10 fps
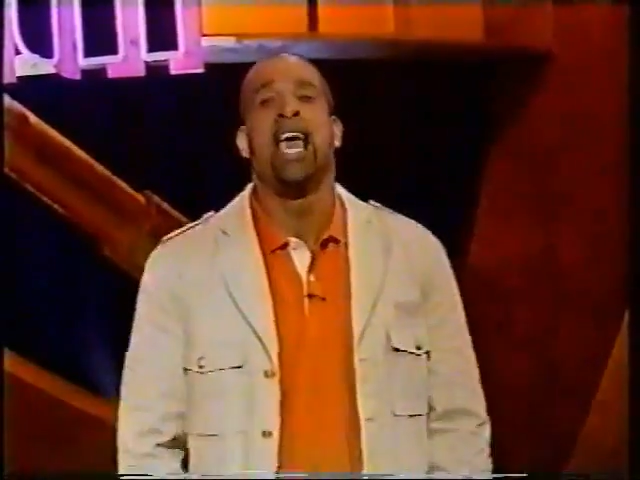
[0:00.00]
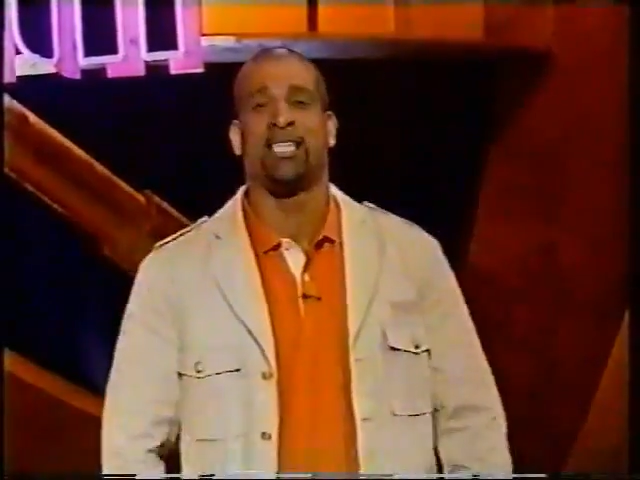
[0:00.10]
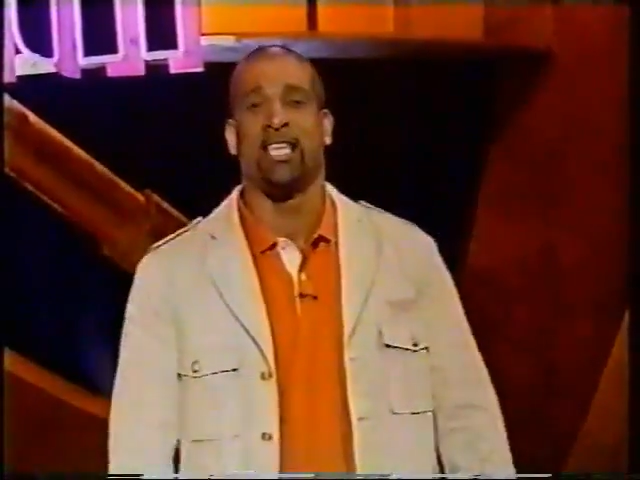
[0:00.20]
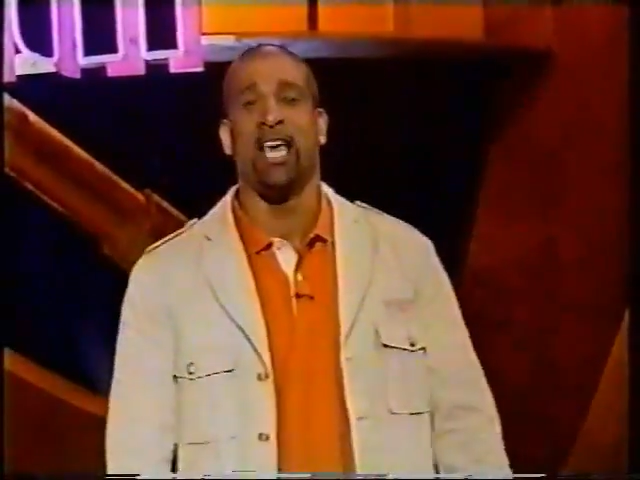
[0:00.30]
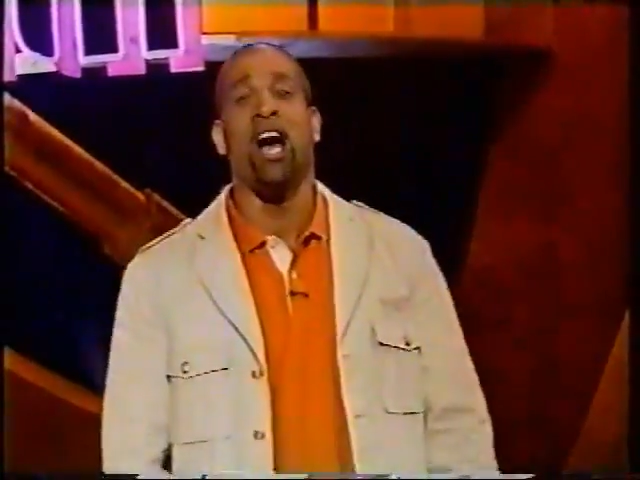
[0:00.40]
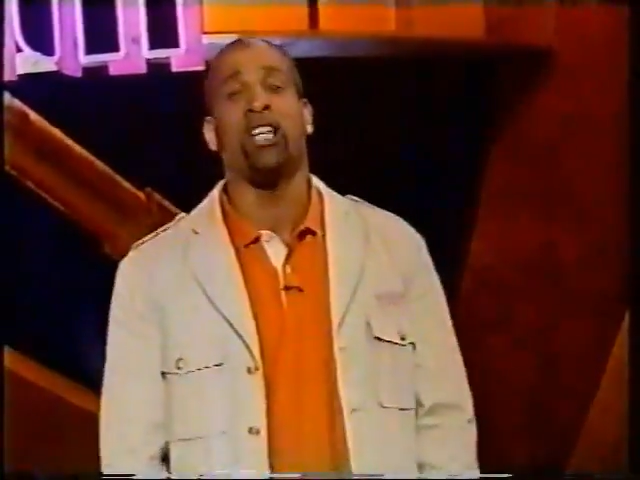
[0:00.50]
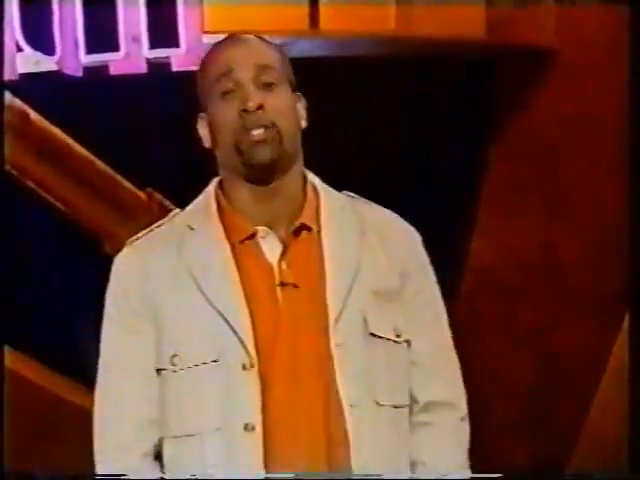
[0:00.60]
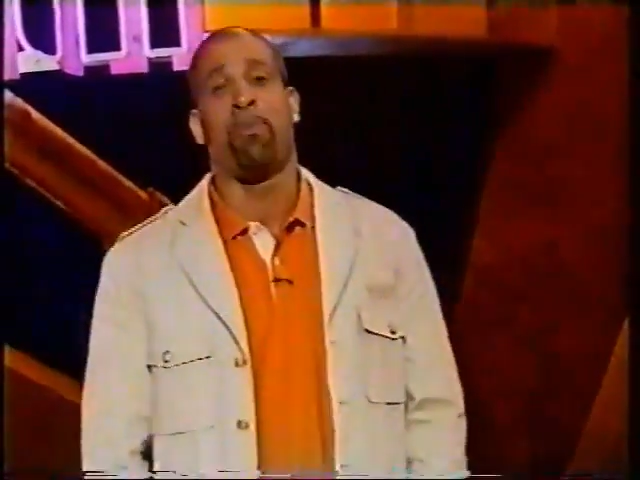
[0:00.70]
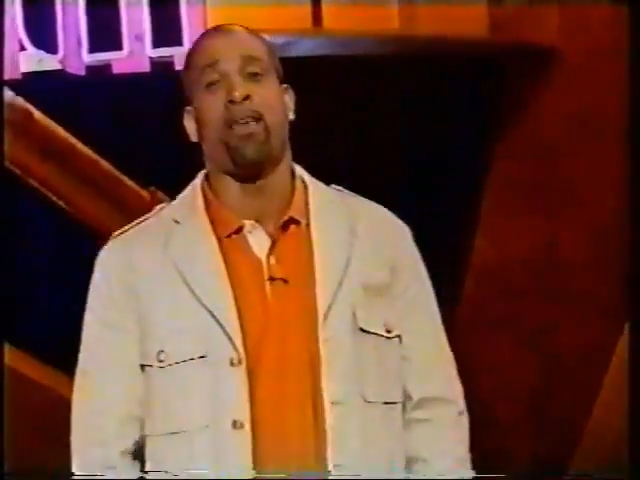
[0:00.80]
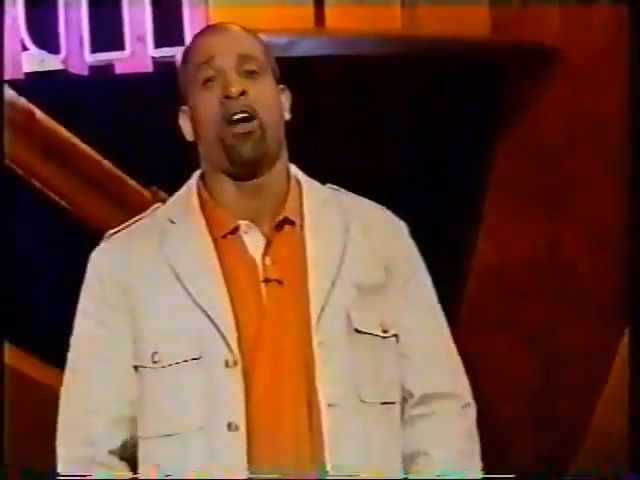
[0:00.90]
it's the
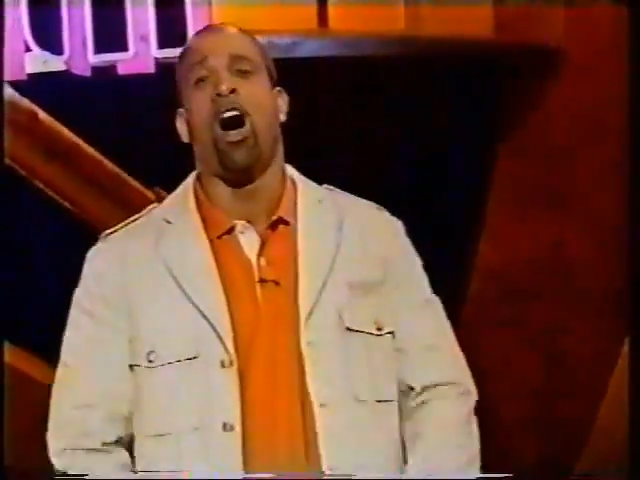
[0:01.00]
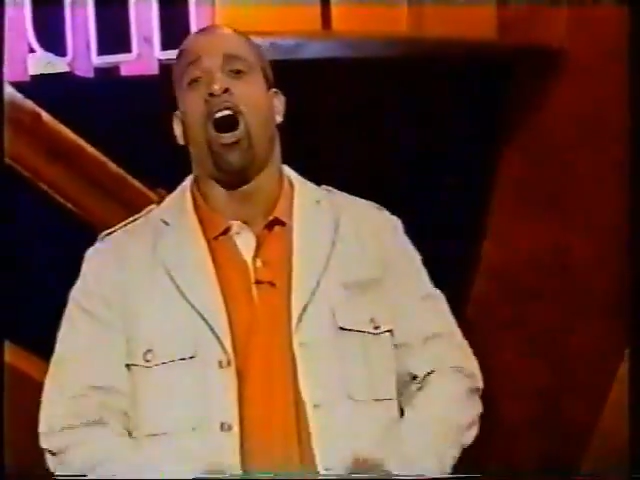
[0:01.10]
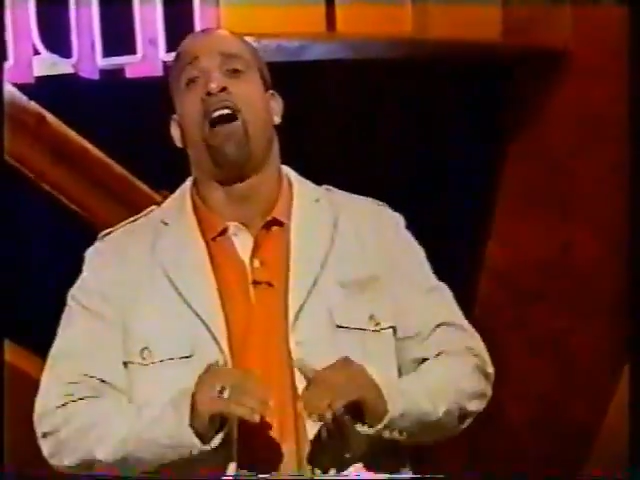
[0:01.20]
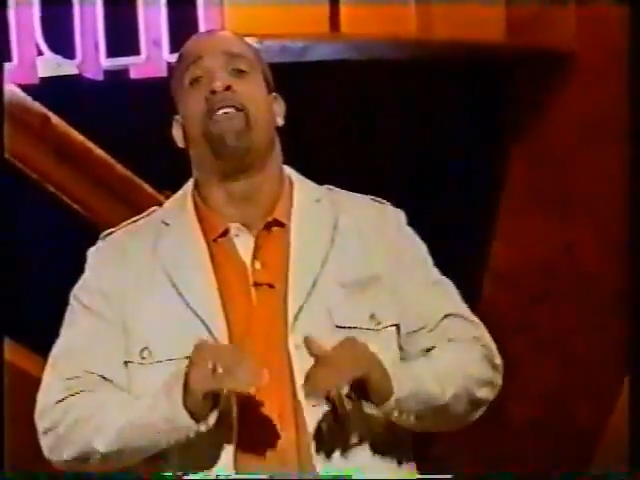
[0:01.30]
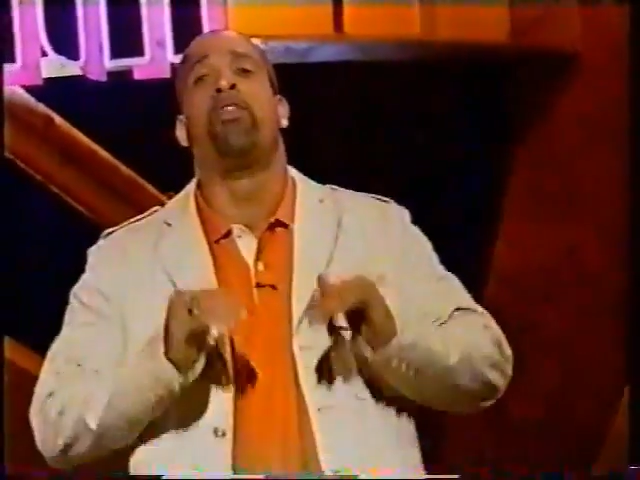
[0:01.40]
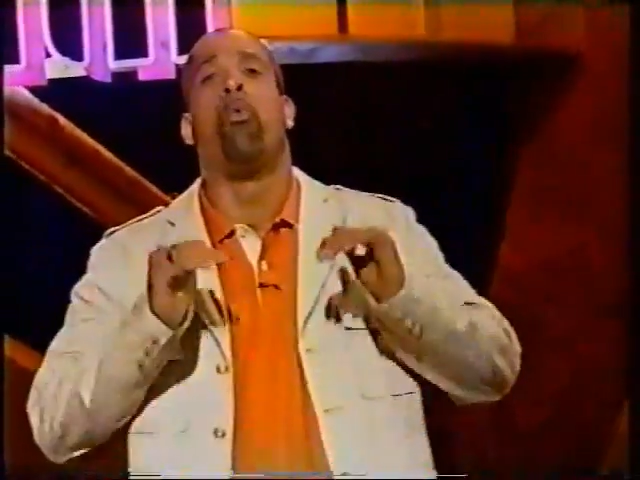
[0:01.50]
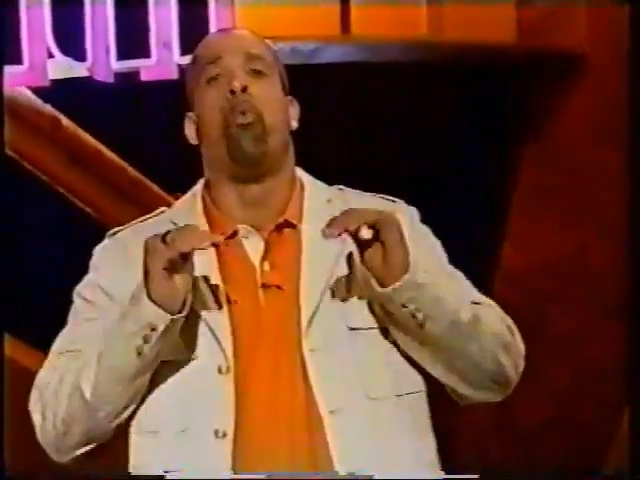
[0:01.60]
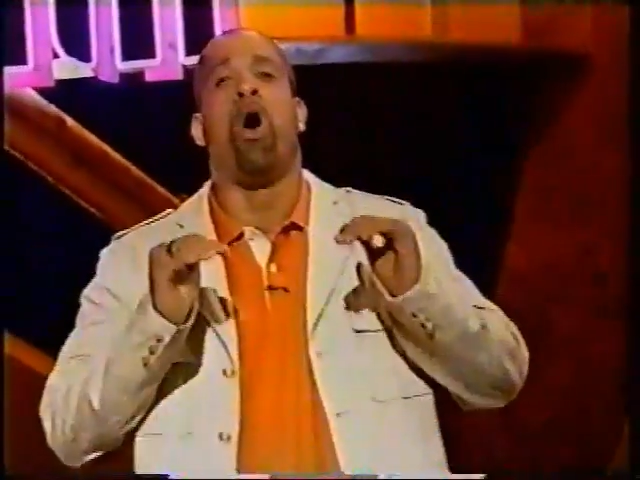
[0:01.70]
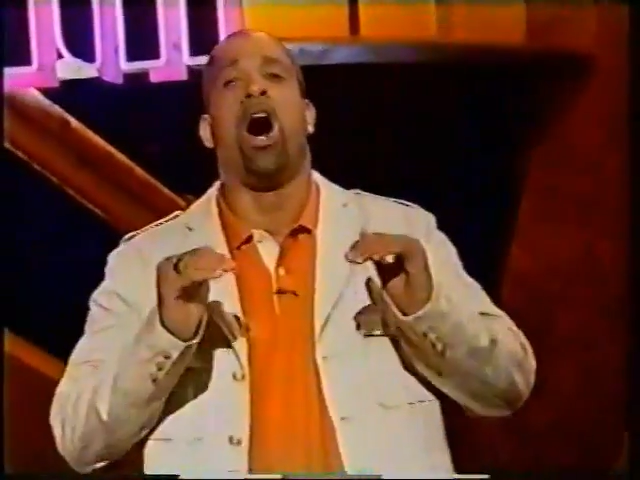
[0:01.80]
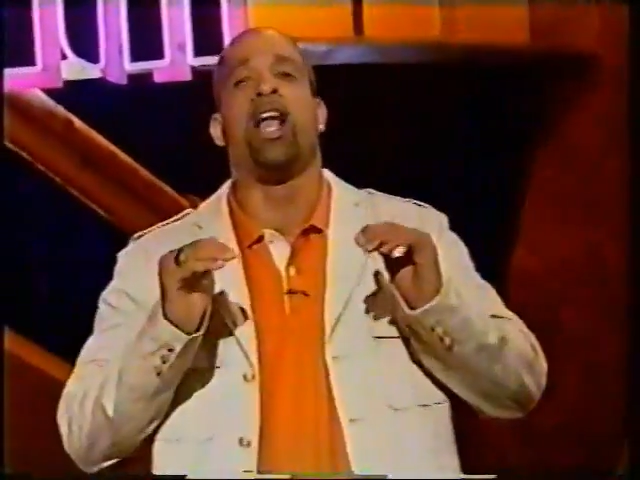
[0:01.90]
youngest brother of the
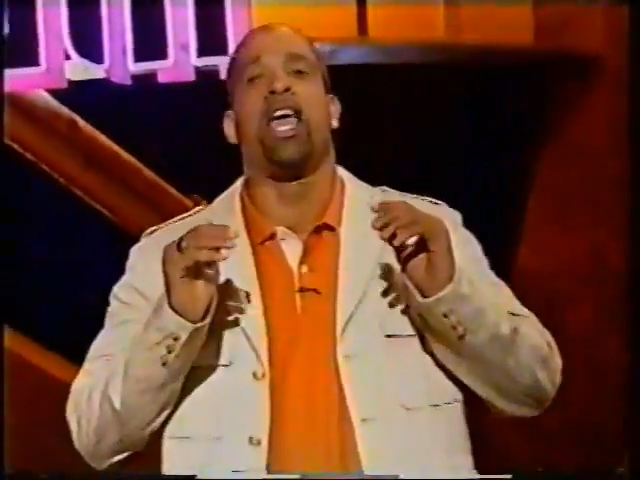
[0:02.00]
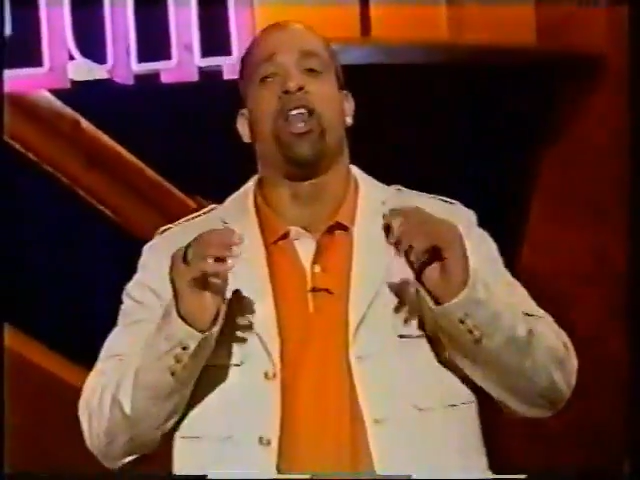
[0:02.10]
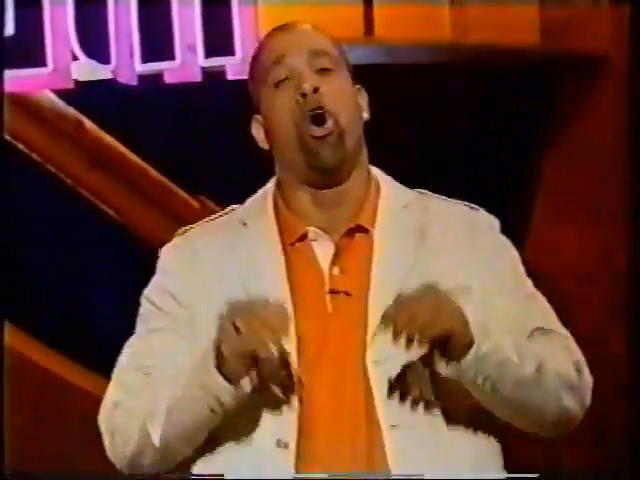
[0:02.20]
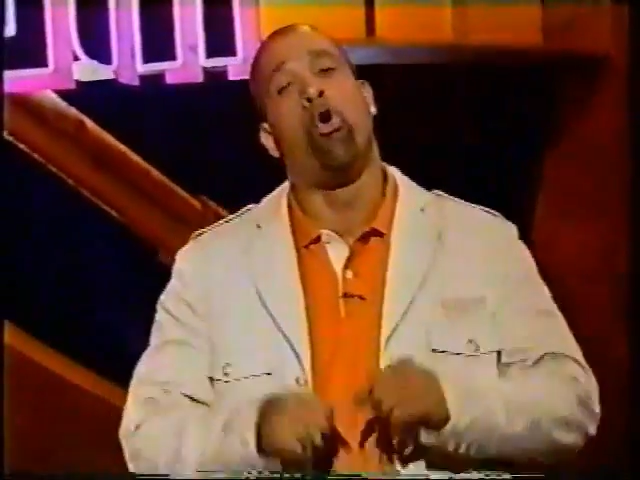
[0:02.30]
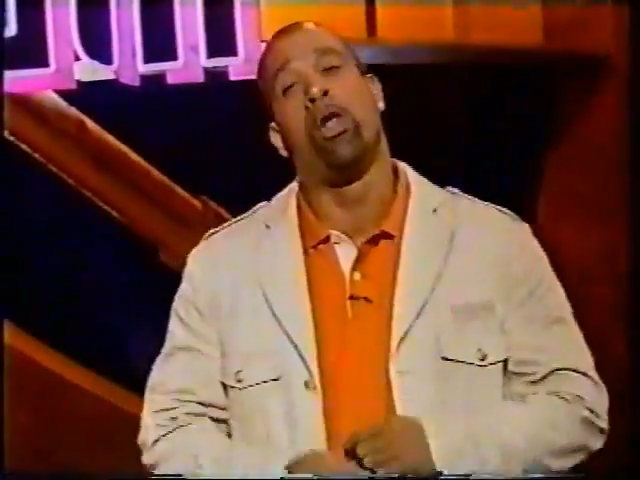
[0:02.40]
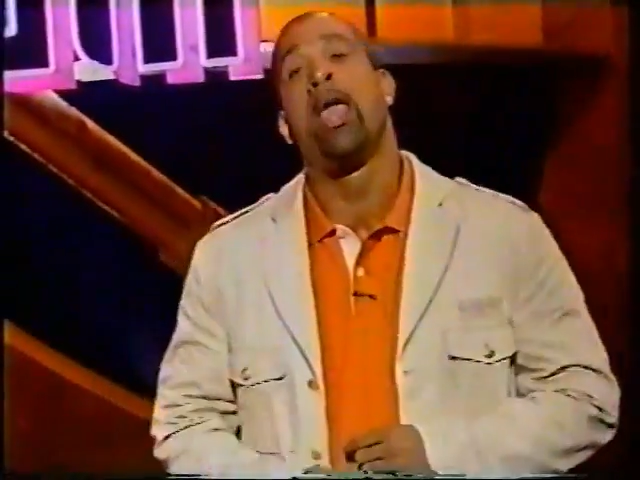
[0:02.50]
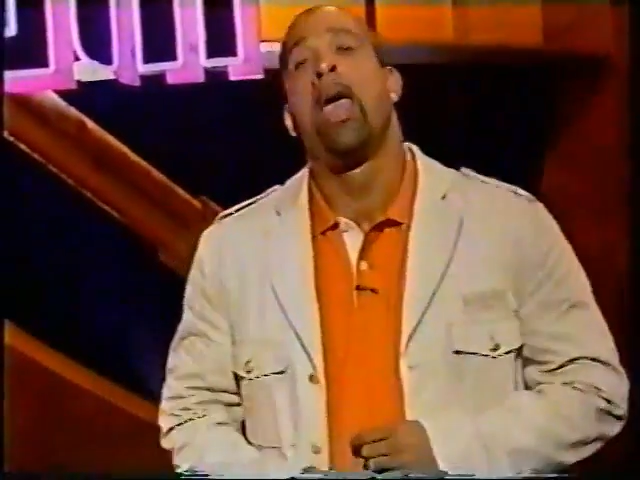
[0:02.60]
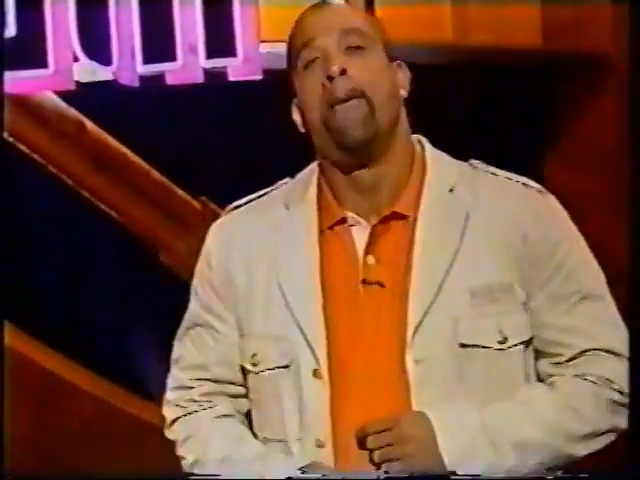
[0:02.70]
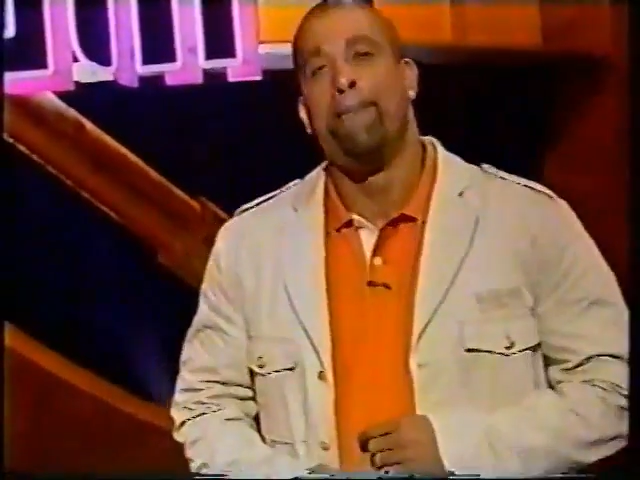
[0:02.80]
one and only